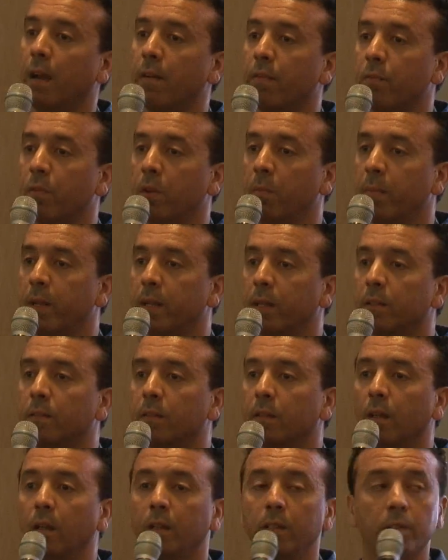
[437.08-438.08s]
have 3
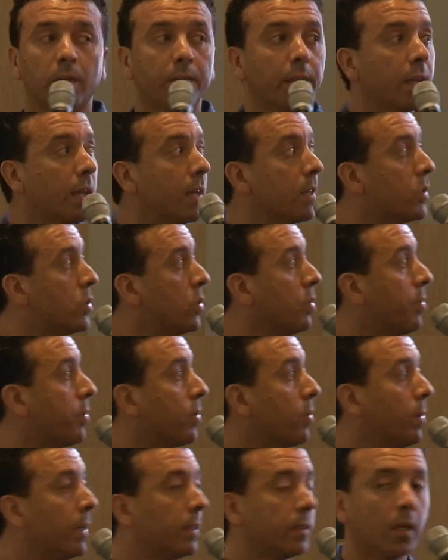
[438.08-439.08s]
minutes, so I think I zoom
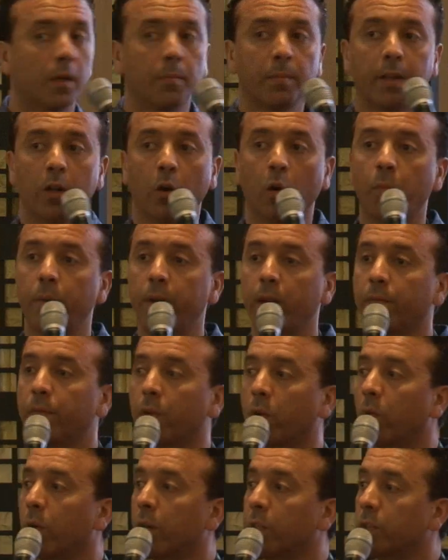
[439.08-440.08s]
through it. So I'm going to open up
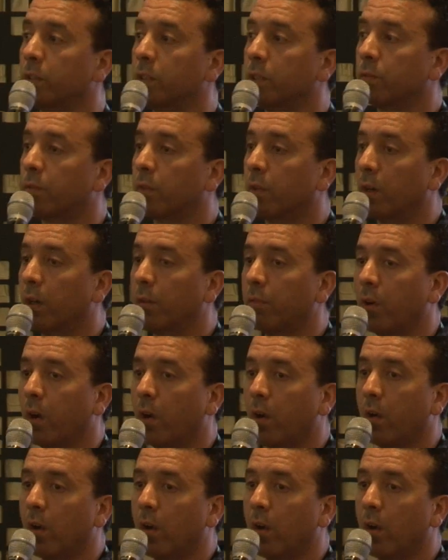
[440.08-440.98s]
for questions for our